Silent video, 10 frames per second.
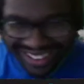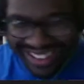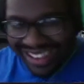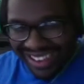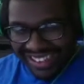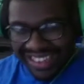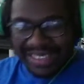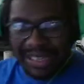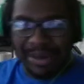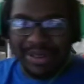Like, that's
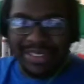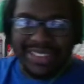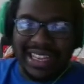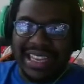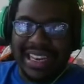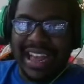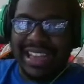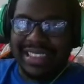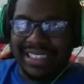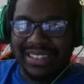what I was thinking
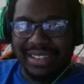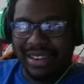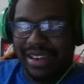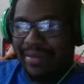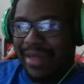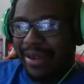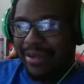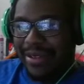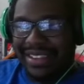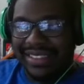as I saw it. I'm like,
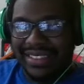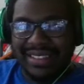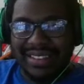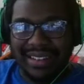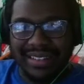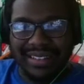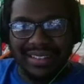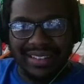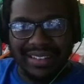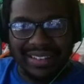what is this card?
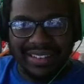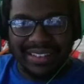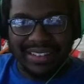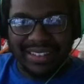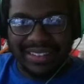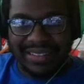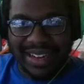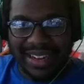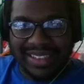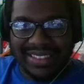
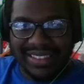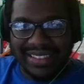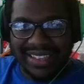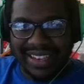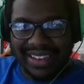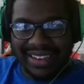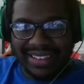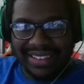Why is this here?